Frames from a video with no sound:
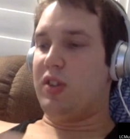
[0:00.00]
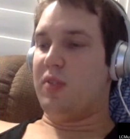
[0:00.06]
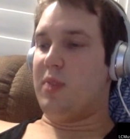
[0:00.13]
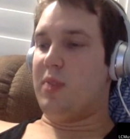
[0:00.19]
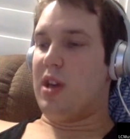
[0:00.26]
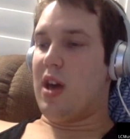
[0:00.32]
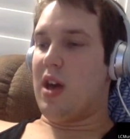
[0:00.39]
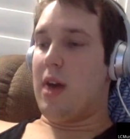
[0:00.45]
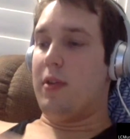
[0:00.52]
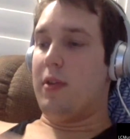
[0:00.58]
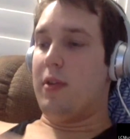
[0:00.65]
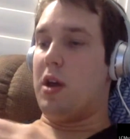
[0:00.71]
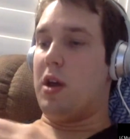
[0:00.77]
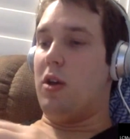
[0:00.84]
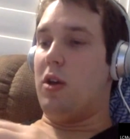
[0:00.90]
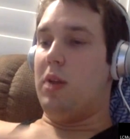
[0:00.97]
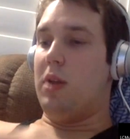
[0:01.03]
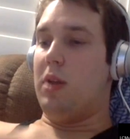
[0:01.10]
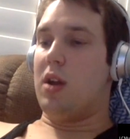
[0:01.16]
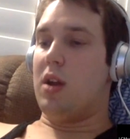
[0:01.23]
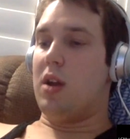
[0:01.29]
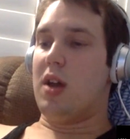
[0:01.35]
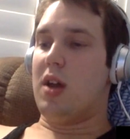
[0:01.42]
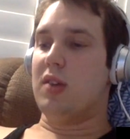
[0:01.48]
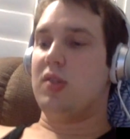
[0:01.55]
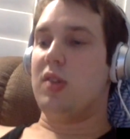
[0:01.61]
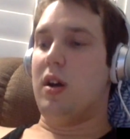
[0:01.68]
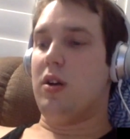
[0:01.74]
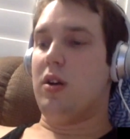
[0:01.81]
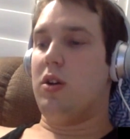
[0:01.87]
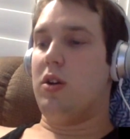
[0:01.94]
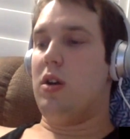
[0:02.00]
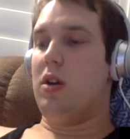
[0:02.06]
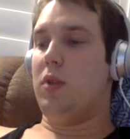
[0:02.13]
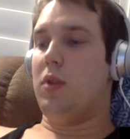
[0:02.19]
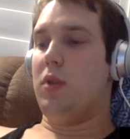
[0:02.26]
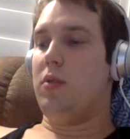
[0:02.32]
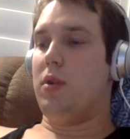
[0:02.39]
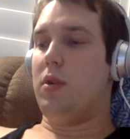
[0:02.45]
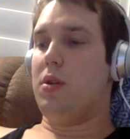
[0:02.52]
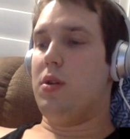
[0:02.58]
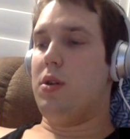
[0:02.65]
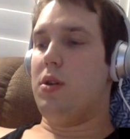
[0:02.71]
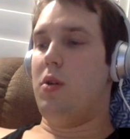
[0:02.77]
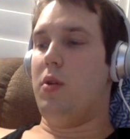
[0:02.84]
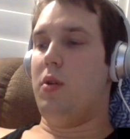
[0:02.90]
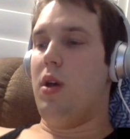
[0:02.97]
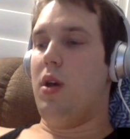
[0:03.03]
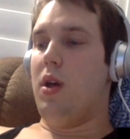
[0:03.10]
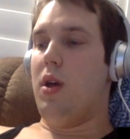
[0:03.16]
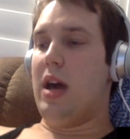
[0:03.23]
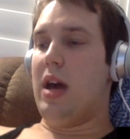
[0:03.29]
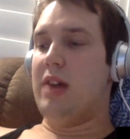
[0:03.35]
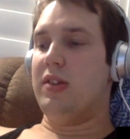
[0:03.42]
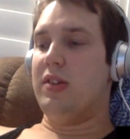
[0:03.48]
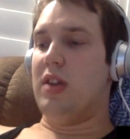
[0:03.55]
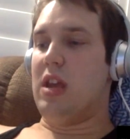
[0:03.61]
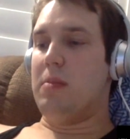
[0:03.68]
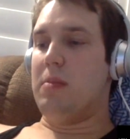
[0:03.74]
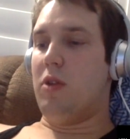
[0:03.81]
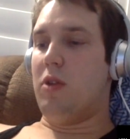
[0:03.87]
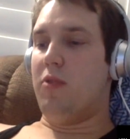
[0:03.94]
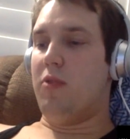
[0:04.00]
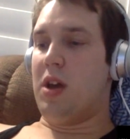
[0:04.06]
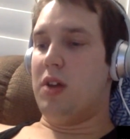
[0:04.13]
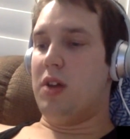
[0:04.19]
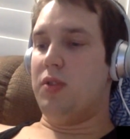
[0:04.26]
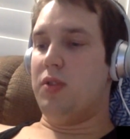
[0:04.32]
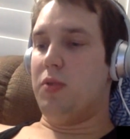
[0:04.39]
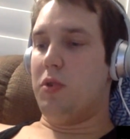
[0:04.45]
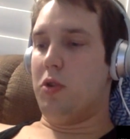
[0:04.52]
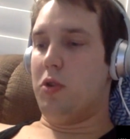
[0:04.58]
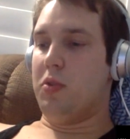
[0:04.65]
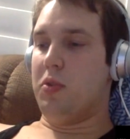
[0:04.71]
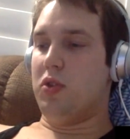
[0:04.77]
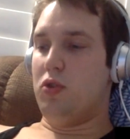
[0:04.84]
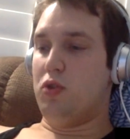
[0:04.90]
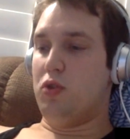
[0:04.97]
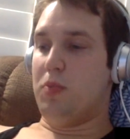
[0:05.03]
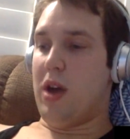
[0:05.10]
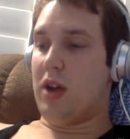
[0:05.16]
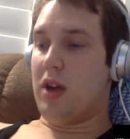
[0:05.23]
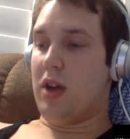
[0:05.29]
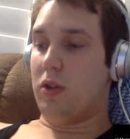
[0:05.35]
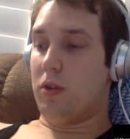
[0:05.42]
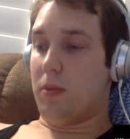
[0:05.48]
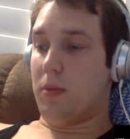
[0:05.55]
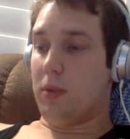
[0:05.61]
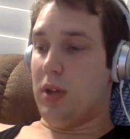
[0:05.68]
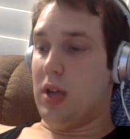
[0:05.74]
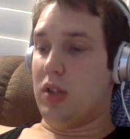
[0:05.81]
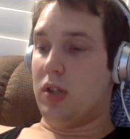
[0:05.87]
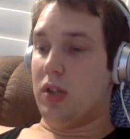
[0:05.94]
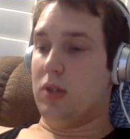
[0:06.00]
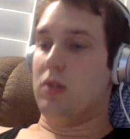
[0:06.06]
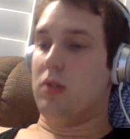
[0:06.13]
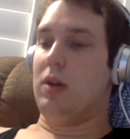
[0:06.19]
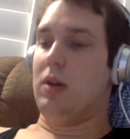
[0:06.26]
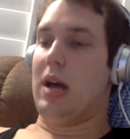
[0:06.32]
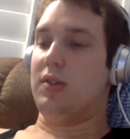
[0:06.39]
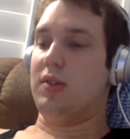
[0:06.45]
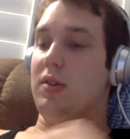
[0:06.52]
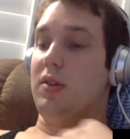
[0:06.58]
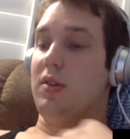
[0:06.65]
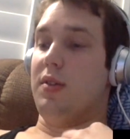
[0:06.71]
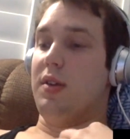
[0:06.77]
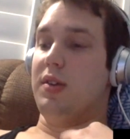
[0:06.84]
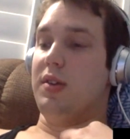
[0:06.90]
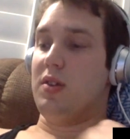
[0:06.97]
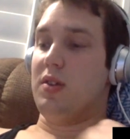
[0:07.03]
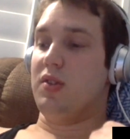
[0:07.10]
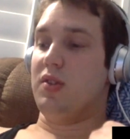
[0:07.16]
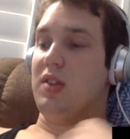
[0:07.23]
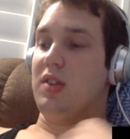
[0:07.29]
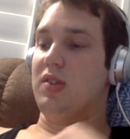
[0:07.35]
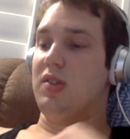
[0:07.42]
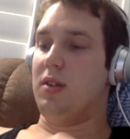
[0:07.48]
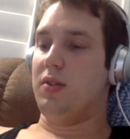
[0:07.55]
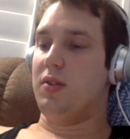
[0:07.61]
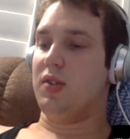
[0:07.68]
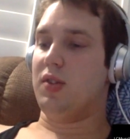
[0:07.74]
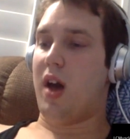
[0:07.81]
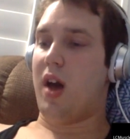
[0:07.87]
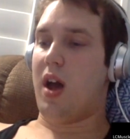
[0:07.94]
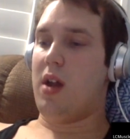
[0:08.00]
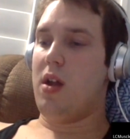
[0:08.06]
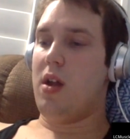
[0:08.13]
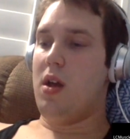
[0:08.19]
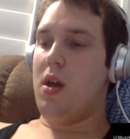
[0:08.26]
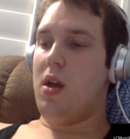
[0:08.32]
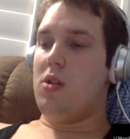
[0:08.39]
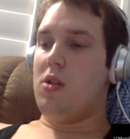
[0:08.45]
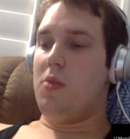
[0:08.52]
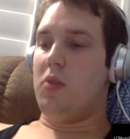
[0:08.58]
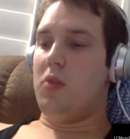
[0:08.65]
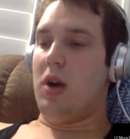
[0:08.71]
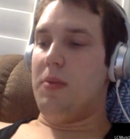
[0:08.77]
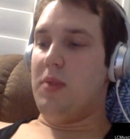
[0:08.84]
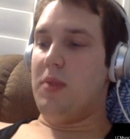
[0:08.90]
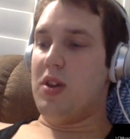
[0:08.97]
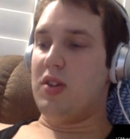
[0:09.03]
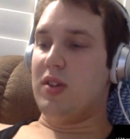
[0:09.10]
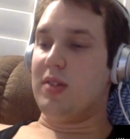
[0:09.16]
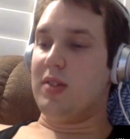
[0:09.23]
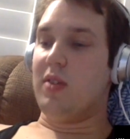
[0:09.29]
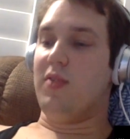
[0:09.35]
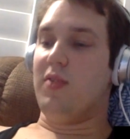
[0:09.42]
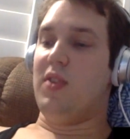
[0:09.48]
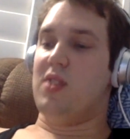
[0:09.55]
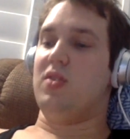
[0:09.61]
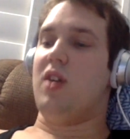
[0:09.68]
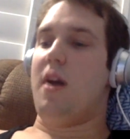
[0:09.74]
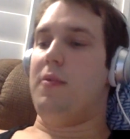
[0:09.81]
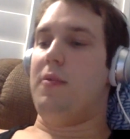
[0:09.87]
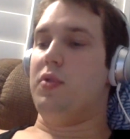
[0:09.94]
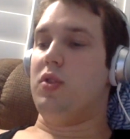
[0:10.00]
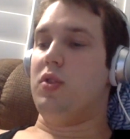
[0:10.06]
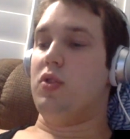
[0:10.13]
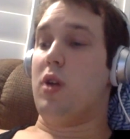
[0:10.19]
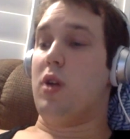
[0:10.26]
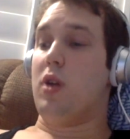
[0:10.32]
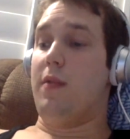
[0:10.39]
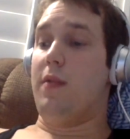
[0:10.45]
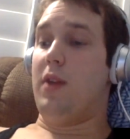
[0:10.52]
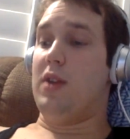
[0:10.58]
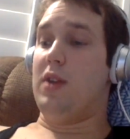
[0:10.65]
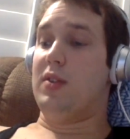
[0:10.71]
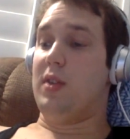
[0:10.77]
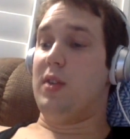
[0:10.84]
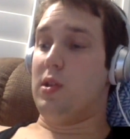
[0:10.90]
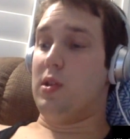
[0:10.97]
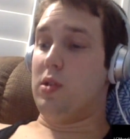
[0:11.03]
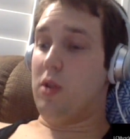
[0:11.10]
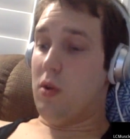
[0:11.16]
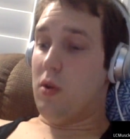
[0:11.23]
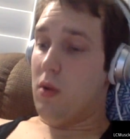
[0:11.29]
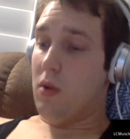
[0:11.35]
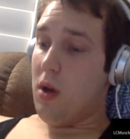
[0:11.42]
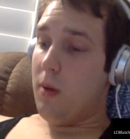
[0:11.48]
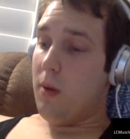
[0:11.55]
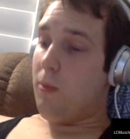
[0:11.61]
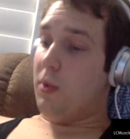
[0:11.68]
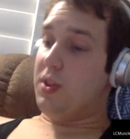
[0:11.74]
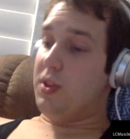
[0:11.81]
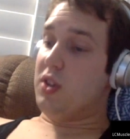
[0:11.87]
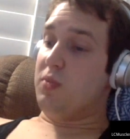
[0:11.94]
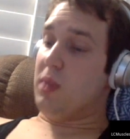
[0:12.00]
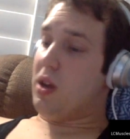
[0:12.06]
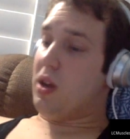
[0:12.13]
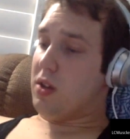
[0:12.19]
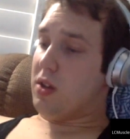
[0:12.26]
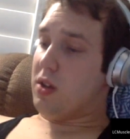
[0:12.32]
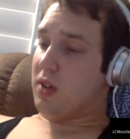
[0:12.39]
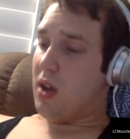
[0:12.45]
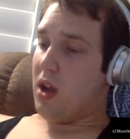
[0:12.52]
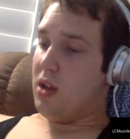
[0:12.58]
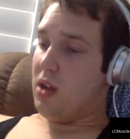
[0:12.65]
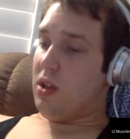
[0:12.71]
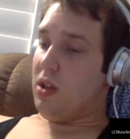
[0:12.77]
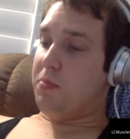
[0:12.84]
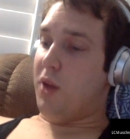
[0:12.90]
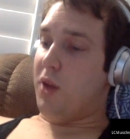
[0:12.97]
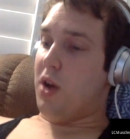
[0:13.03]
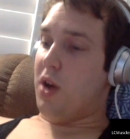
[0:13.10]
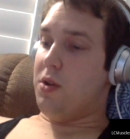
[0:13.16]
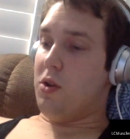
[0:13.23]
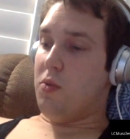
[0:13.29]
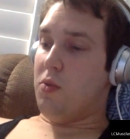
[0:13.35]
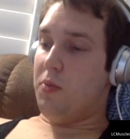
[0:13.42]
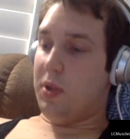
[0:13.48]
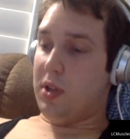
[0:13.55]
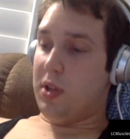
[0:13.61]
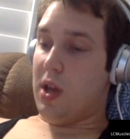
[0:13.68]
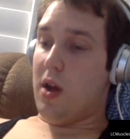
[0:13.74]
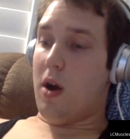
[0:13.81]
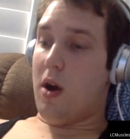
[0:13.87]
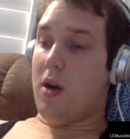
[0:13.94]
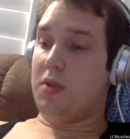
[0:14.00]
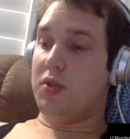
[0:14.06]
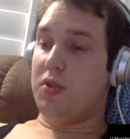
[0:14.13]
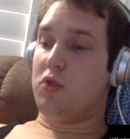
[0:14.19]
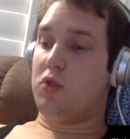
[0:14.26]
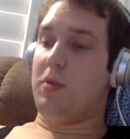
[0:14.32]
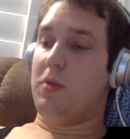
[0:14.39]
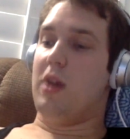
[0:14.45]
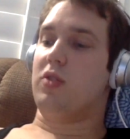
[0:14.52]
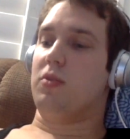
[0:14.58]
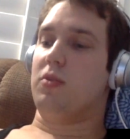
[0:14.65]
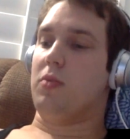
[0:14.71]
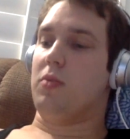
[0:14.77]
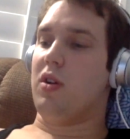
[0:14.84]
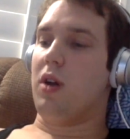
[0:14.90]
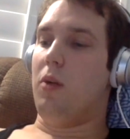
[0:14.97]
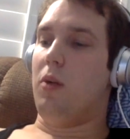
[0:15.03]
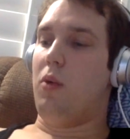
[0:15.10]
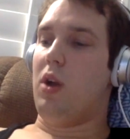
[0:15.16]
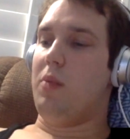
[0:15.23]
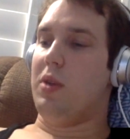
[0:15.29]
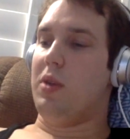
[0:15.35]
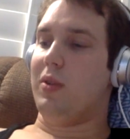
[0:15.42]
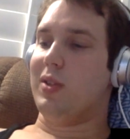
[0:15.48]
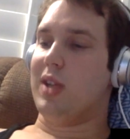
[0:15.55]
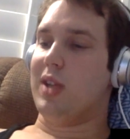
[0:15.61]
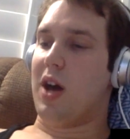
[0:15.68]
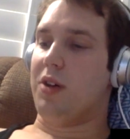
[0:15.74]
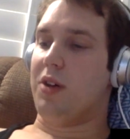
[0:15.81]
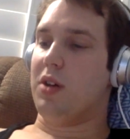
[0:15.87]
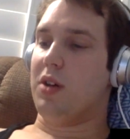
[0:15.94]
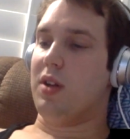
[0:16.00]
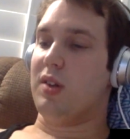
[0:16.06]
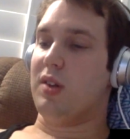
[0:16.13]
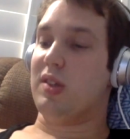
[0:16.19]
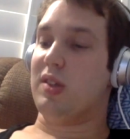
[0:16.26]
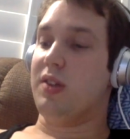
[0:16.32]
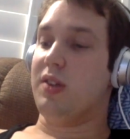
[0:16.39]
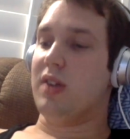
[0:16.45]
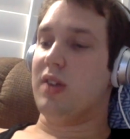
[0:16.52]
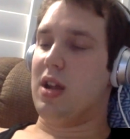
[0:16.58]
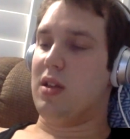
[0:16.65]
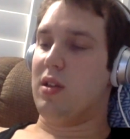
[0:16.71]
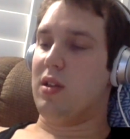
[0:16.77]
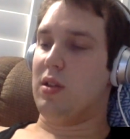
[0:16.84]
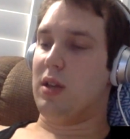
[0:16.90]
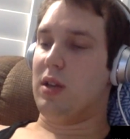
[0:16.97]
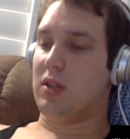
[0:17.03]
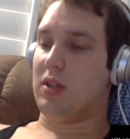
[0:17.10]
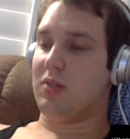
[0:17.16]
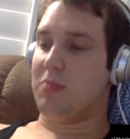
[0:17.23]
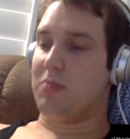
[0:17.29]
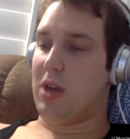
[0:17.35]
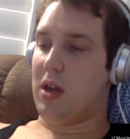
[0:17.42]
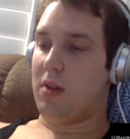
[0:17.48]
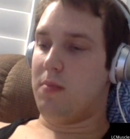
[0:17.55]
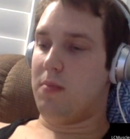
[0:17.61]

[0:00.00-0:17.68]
to be a heavy metal band, it's not good when you are known as an emo fan to a group of douchebags who can relate to you as their sensitive side. The problem is that their fans are obviously trying to find something new when this band is anything but new, but they are douchebags of rock. A wannabe Metallica that sounds anything like this band.